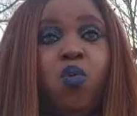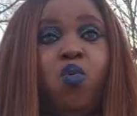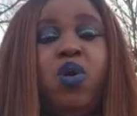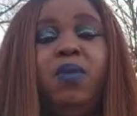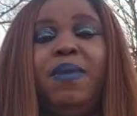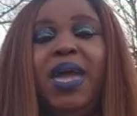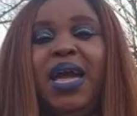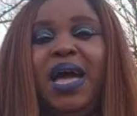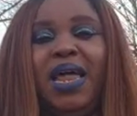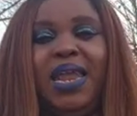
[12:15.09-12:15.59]

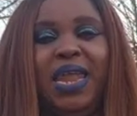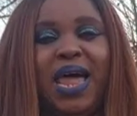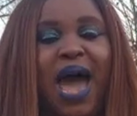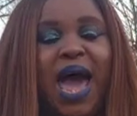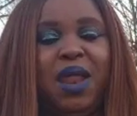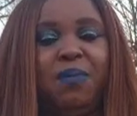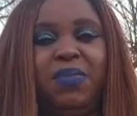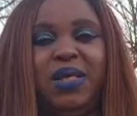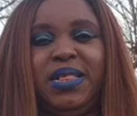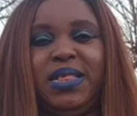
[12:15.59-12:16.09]
We make a
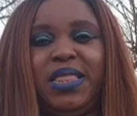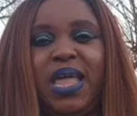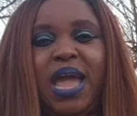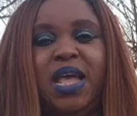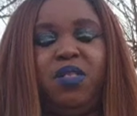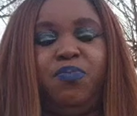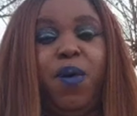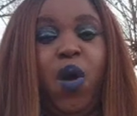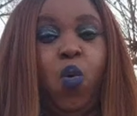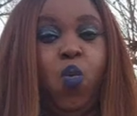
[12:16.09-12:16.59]
lot of
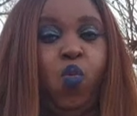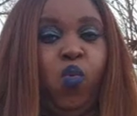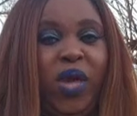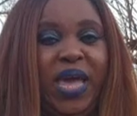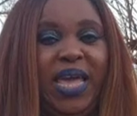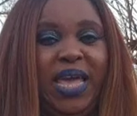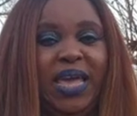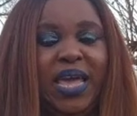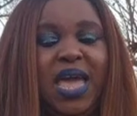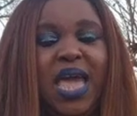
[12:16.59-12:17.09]
mistakes, but
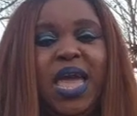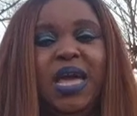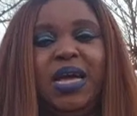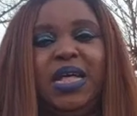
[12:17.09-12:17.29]
we